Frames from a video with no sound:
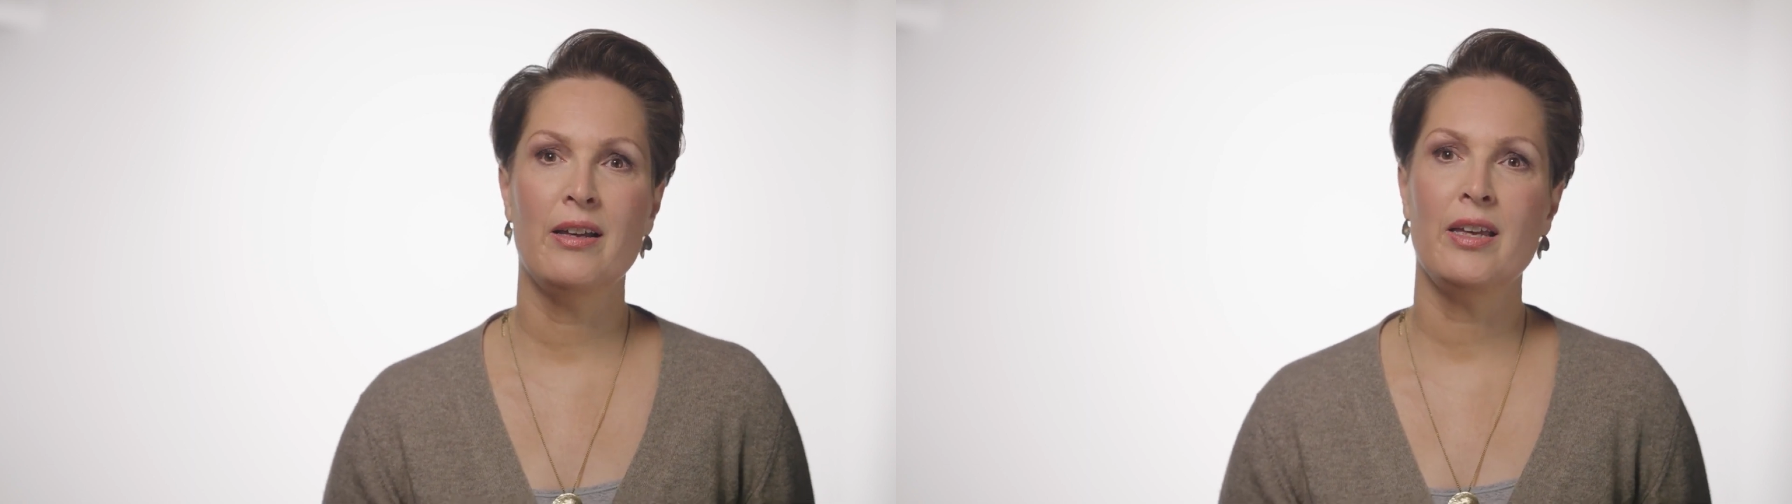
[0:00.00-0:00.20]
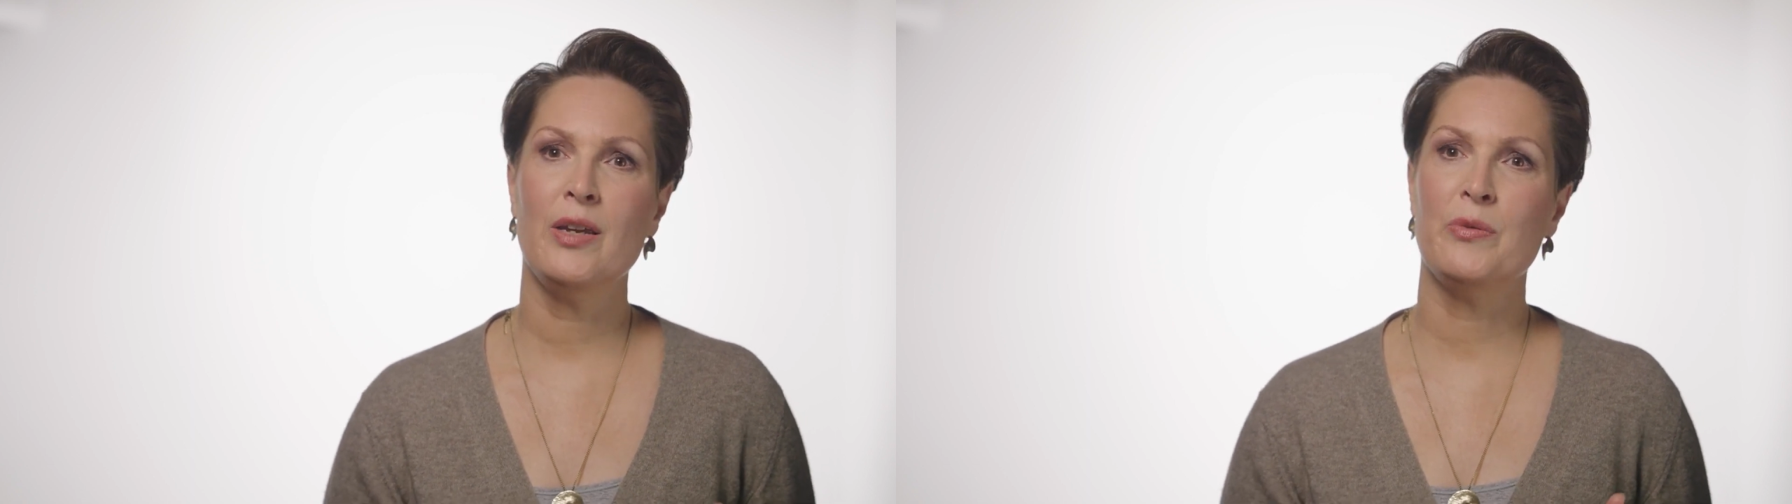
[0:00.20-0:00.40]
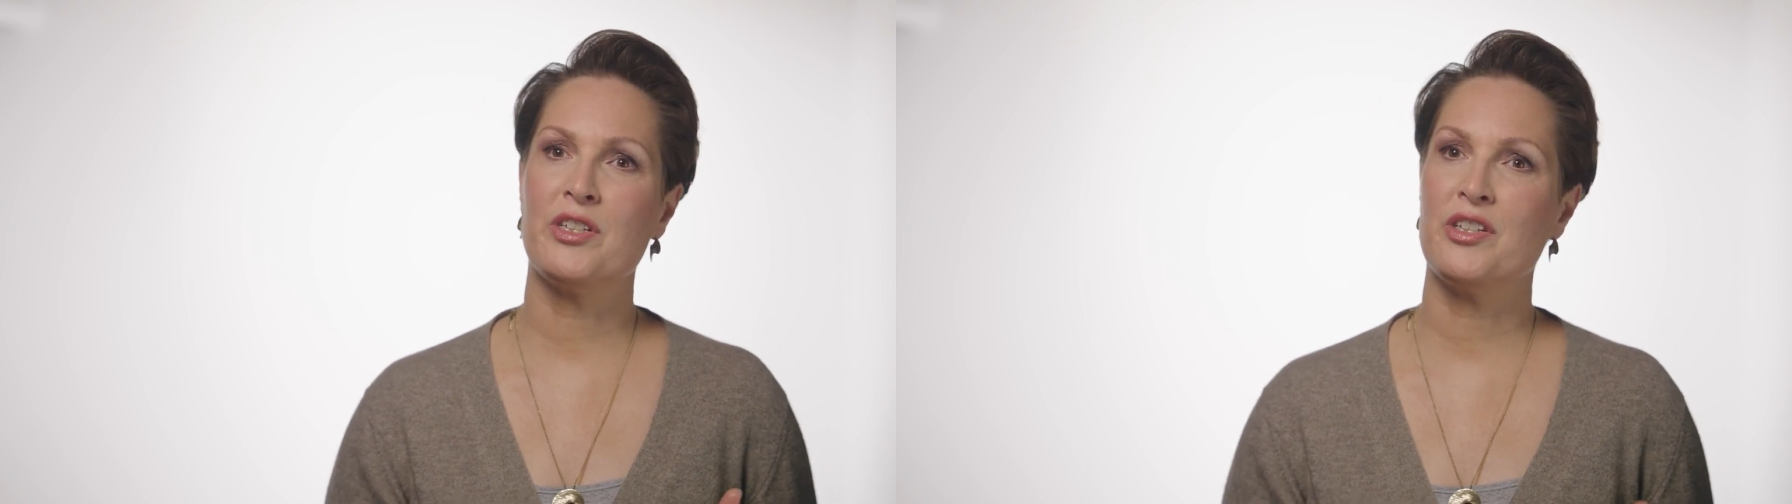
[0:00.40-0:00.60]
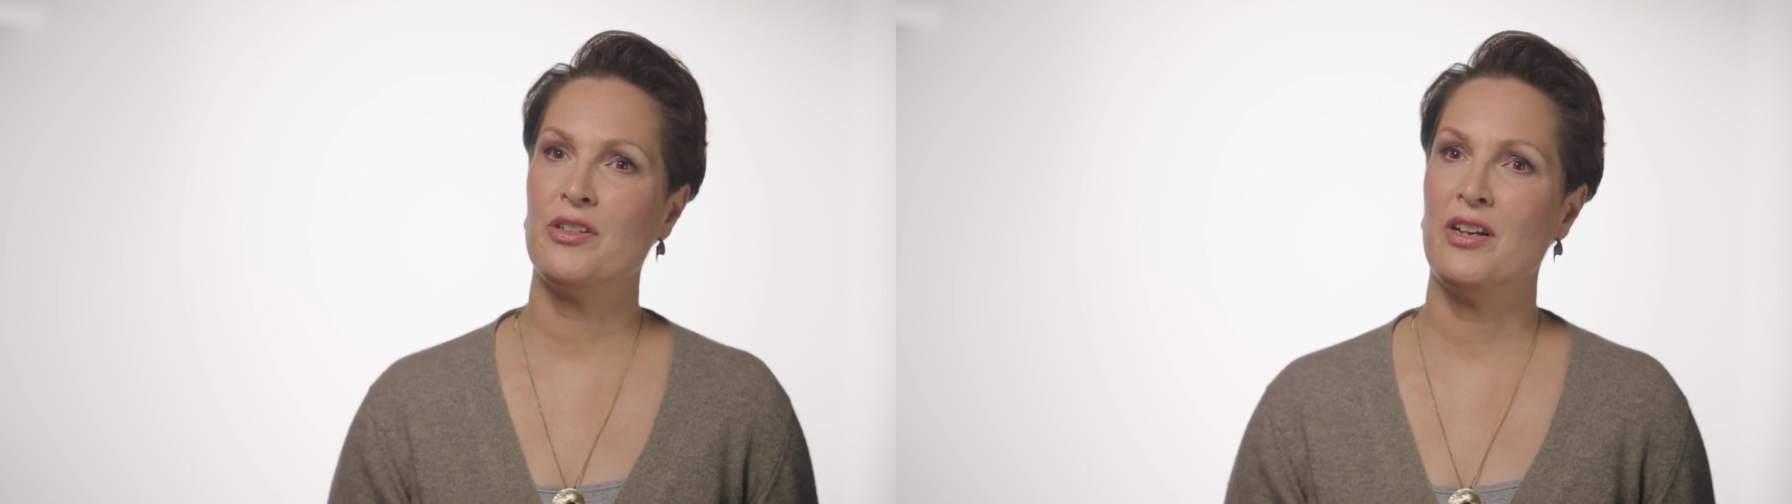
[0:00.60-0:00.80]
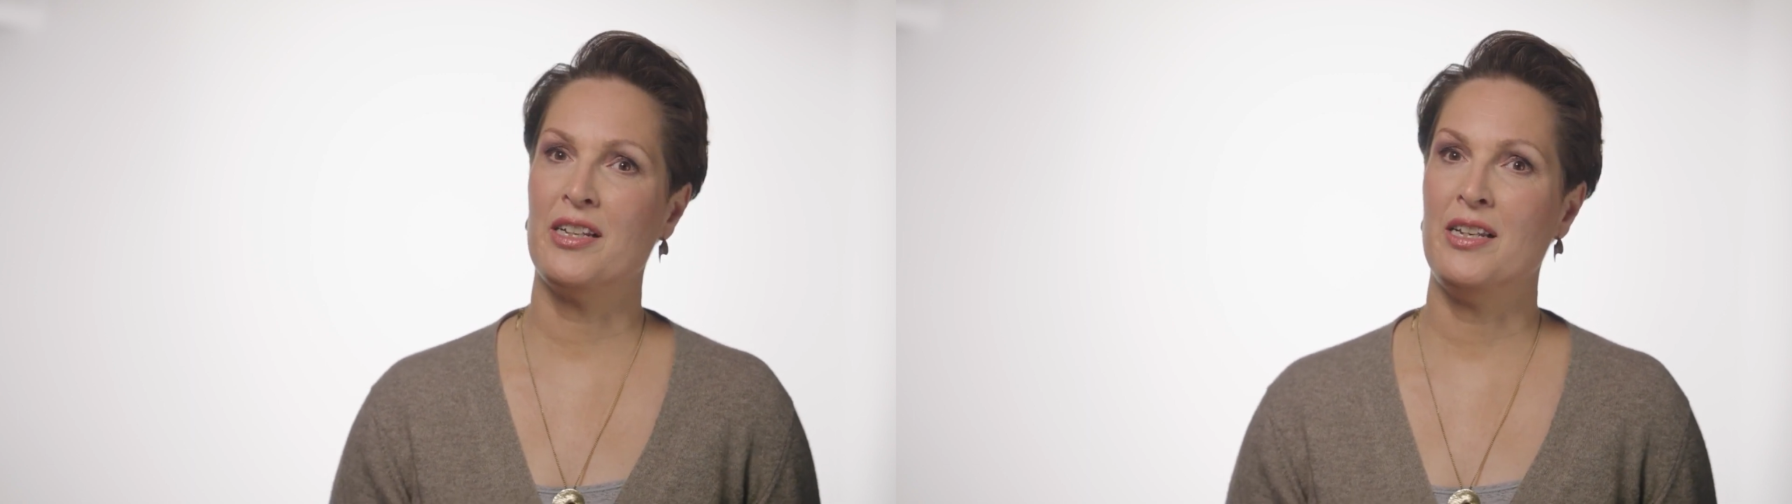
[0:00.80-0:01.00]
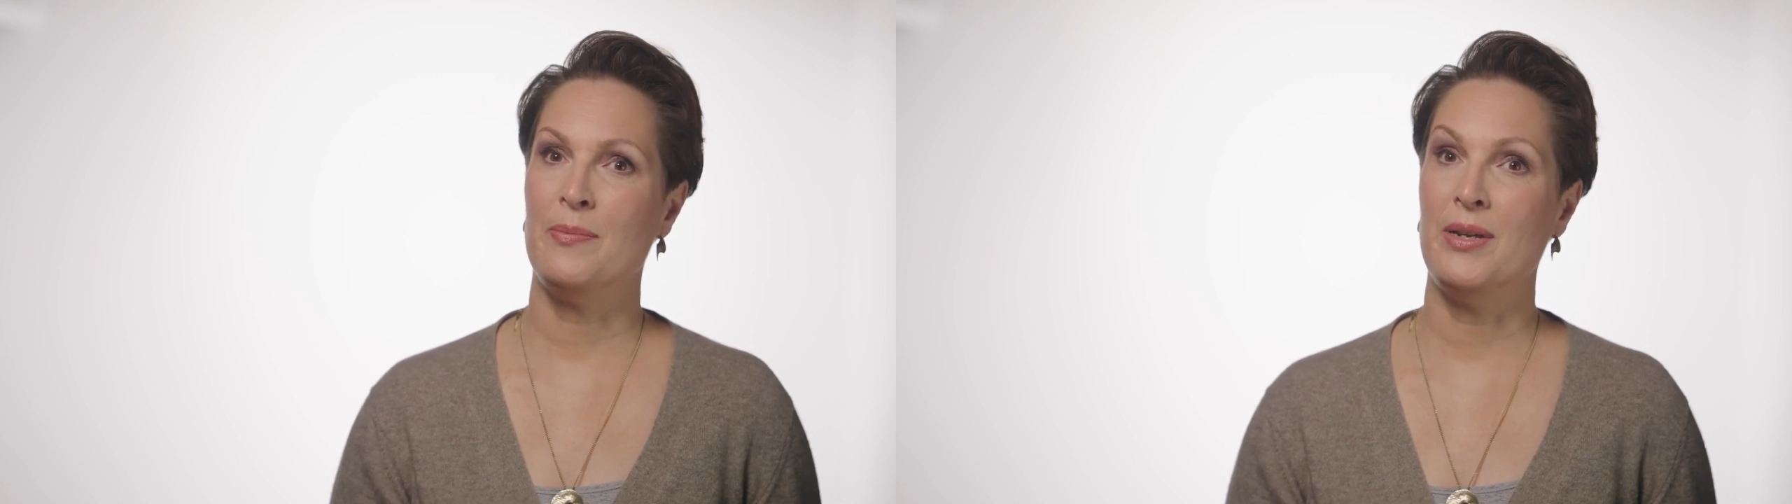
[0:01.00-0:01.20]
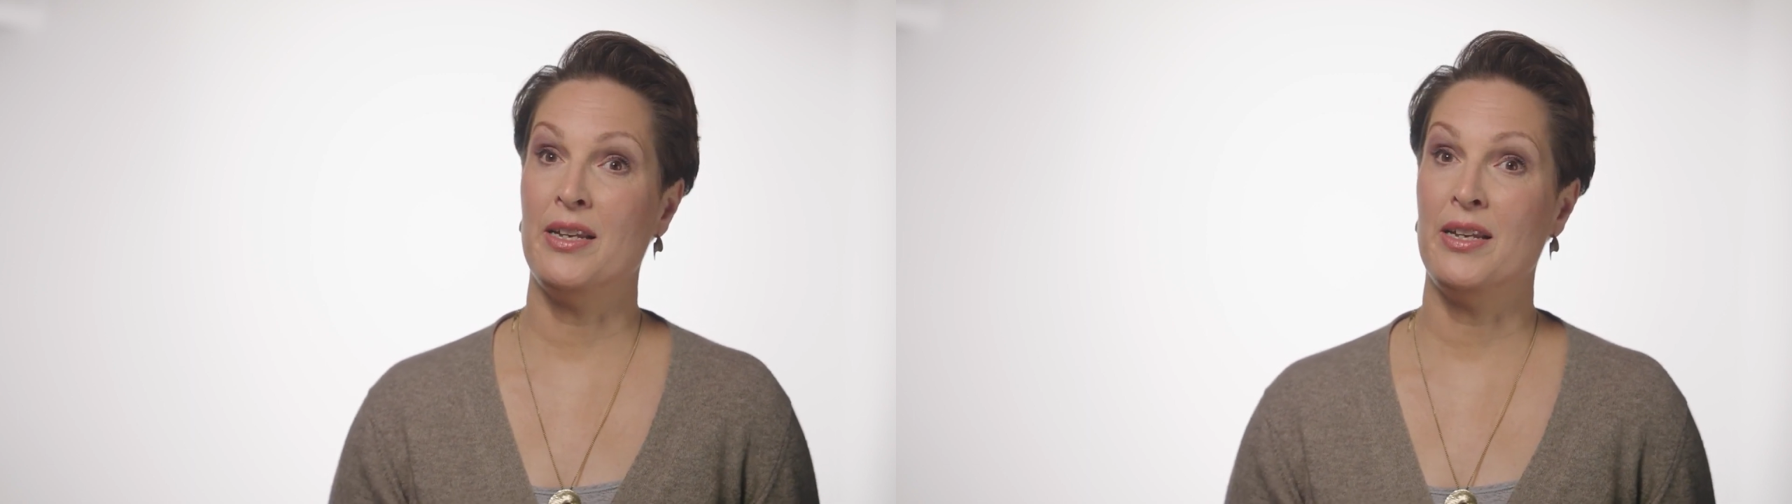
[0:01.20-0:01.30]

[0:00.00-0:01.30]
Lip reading: He would certainly be